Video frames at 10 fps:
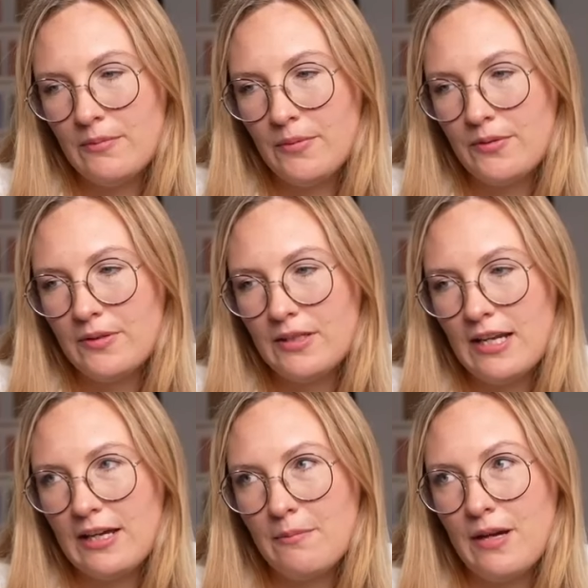through it,
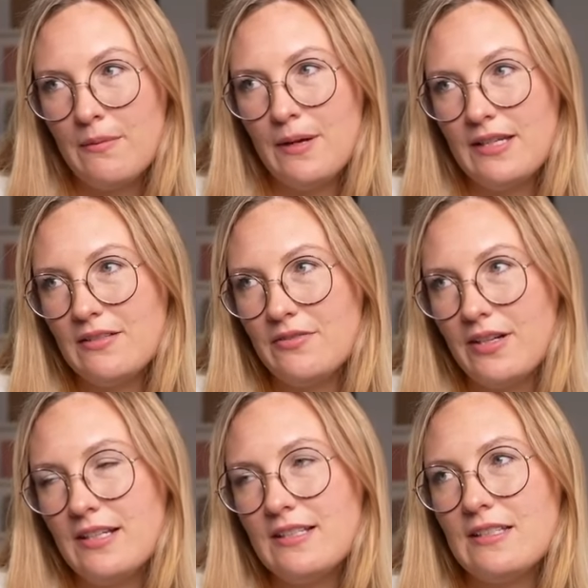like my best
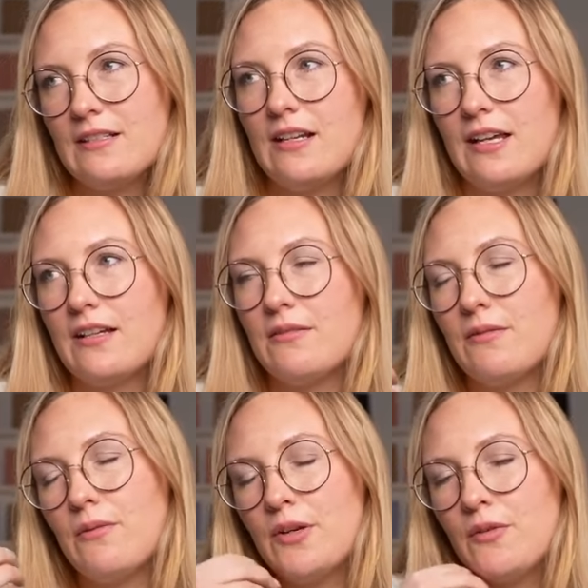friends, like
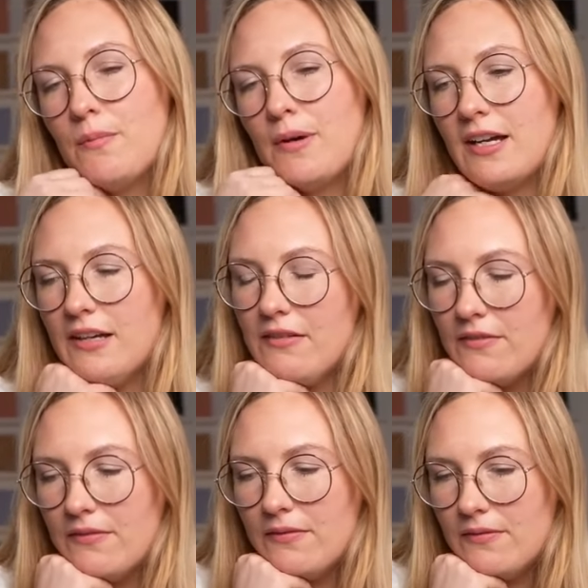one of my
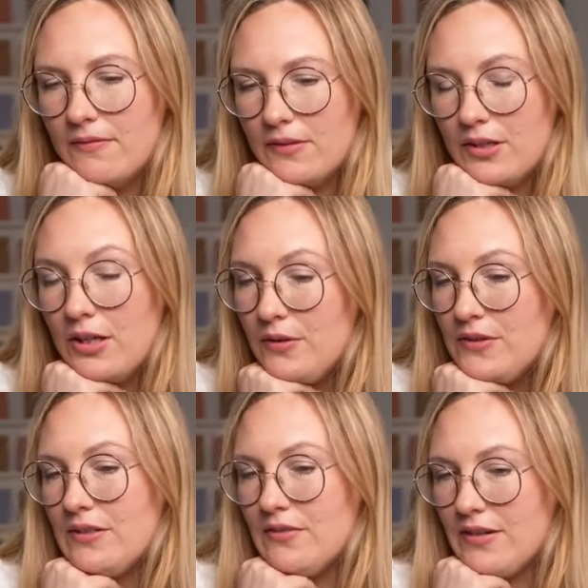
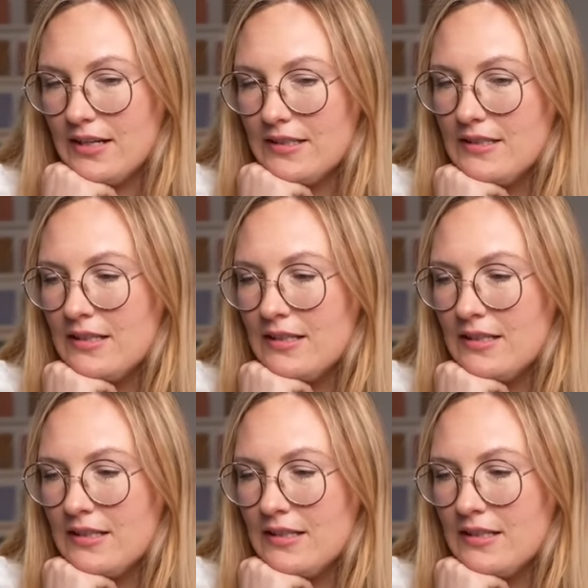closest friends.